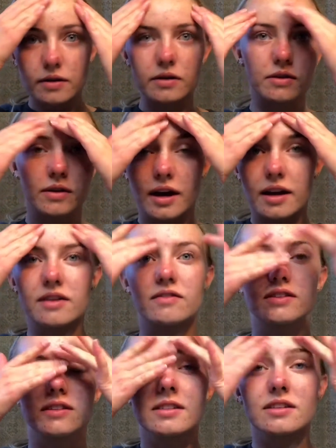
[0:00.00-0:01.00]
you can't
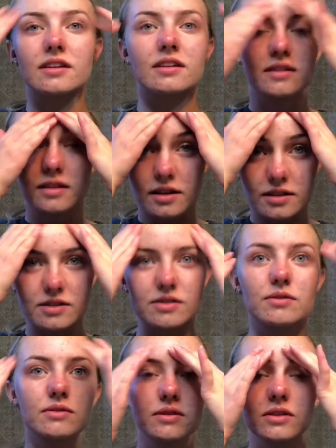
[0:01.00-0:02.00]
even see it because
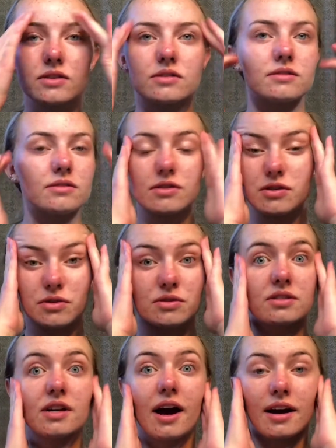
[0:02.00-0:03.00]
you just use a
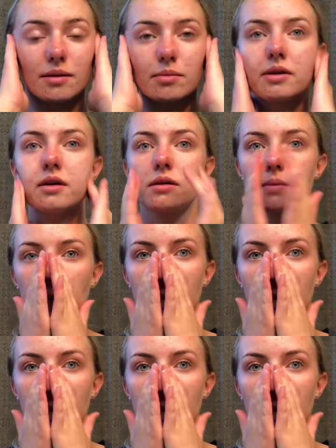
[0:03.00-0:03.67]
tiny bit.